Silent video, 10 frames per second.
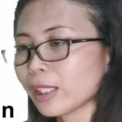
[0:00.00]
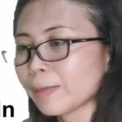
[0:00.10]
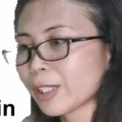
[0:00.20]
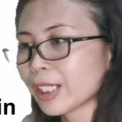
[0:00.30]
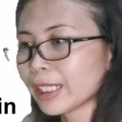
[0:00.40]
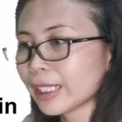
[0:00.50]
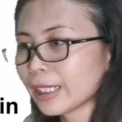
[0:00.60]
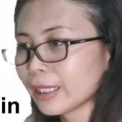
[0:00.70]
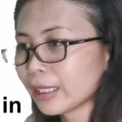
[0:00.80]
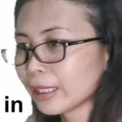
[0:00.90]

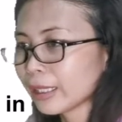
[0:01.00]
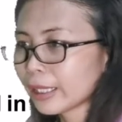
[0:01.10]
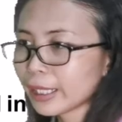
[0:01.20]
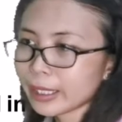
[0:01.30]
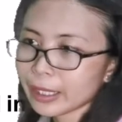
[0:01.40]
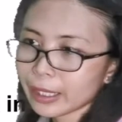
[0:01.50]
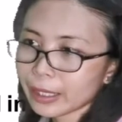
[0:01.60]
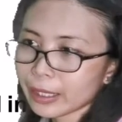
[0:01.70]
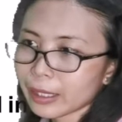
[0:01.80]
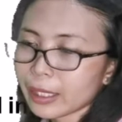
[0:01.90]
especially
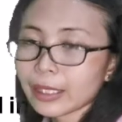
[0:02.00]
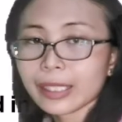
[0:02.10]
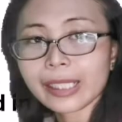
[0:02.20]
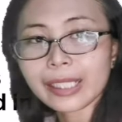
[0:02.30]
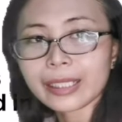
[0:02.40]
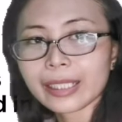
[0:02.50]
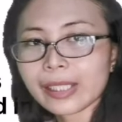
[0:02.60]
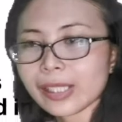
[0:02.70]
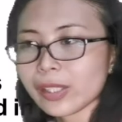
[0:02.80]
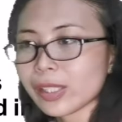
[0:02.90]
in the
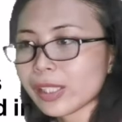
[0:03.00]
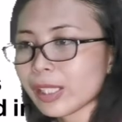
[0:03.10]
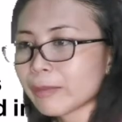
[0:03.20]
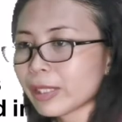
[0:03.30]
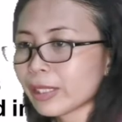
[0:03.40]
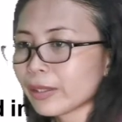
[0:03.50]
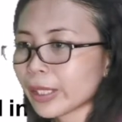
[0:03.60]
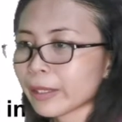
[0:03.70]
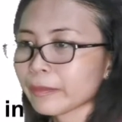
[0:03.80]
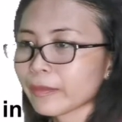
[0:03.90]
sentence is the
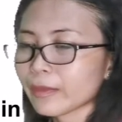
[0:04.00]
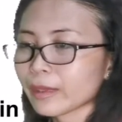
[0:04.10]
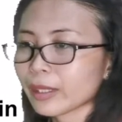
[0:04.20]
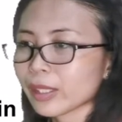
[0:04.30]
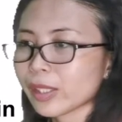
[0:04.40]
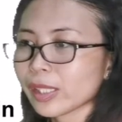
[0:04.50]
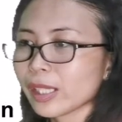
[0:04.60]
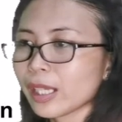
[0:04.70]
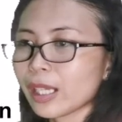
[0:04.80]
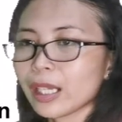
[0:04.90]
cemetery.
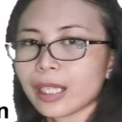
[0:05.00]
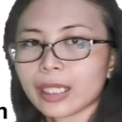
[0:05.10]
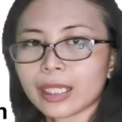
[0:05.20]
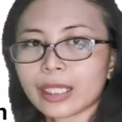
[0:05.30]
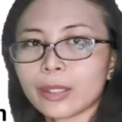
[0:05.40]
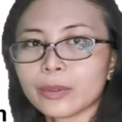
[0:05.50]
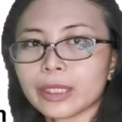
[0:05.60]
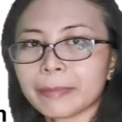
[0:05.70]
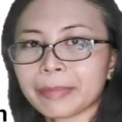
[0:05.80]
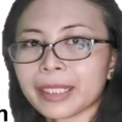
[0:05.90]
It's a
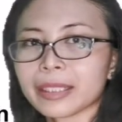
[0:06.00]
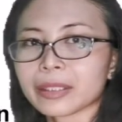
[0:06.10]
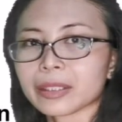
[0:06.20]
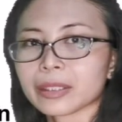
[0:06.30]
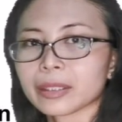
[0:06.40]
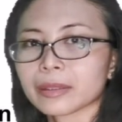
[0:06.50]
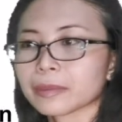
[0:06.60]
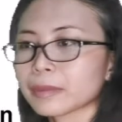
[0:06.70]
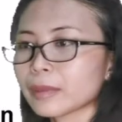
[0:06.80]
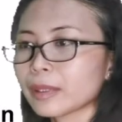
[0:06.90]
lonely place.
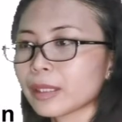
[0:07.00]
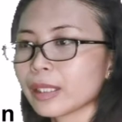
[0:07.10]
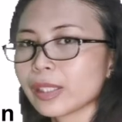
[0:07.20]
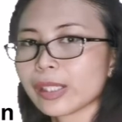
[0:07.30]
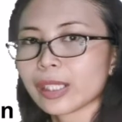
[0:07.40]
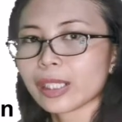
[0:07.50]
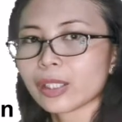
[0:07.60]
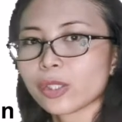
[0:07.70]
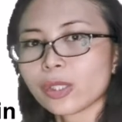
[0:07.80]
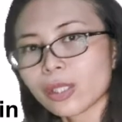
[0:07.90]
It's
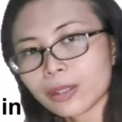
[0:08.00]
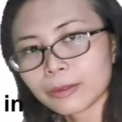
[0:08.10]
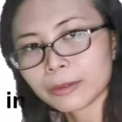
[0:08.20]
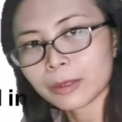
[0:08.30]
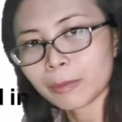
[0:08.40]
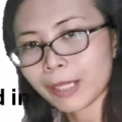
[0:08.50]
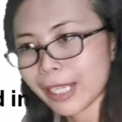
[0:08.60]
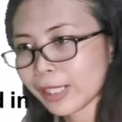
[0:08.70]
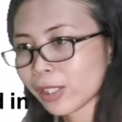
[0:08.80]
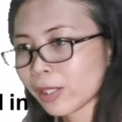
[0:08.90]
a sorrowful
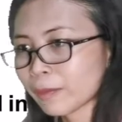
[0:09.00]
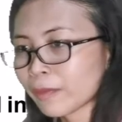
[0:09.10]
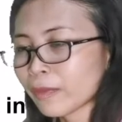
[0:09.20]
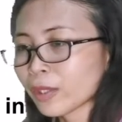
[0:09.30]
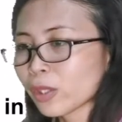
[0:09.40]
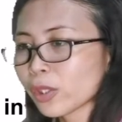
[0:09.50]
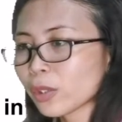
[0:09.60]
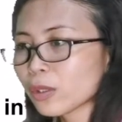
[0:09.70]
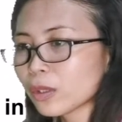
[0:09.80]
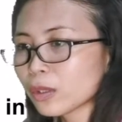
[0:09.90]
place.
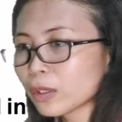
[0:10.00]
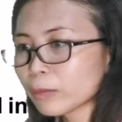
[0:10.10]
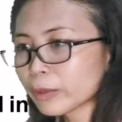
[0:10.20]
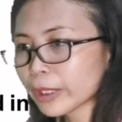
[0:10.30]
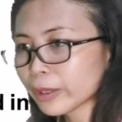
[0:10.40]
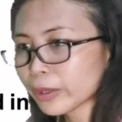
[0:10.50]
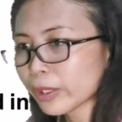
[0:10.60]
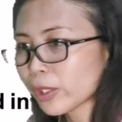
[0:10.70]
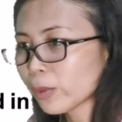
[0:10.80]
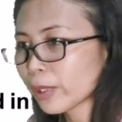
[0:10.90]
So
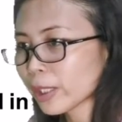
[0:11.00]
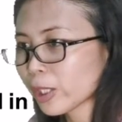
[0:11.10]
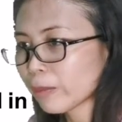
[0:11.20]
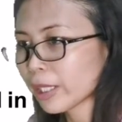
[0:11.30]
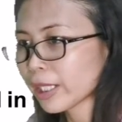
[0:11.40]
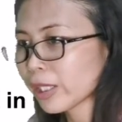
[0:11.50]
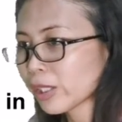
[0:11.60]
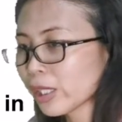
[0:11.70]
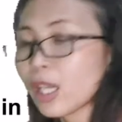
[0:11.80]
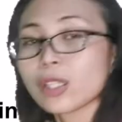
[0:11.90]
lugubrious, which
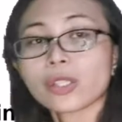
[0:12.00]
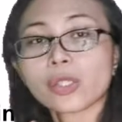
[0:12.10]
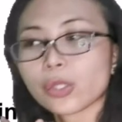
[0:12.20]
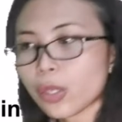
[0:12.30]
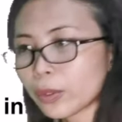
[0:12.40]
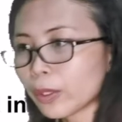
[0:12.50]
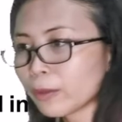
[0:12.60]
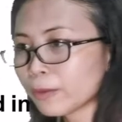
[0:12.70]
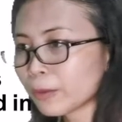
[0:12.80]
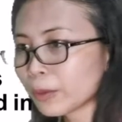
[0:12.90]
means
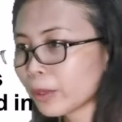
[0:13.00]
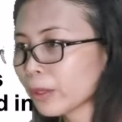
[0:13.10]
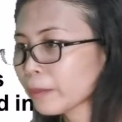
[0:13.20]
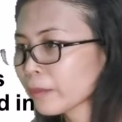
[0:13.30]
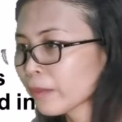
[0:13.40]
sorrowful,